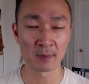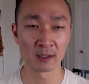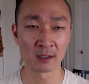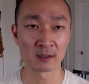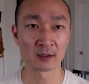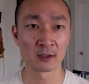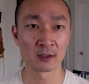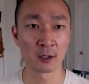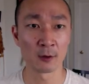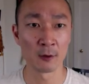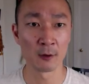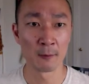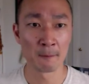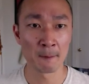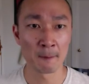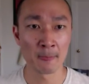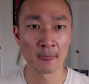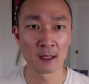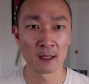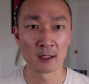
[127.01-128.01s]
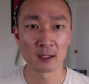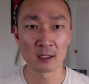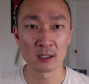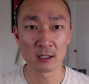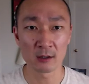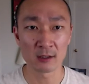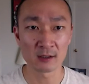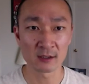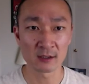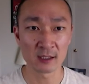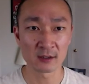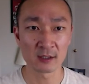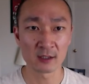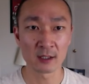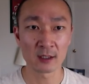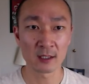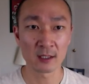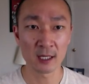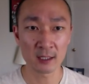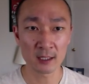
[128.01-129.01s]
So here it says
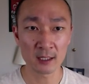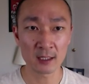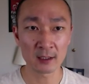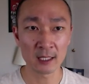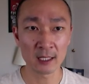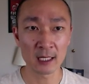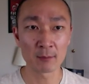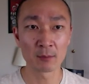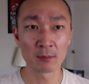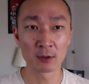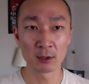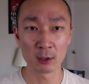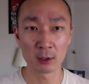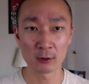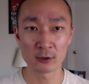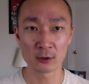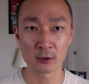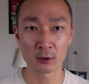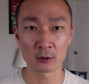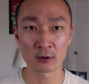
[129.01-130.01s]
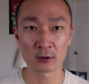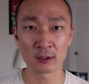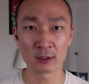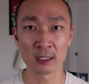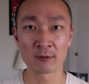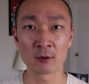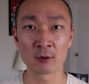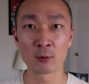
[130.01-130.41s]
kicking leg below shoulder level.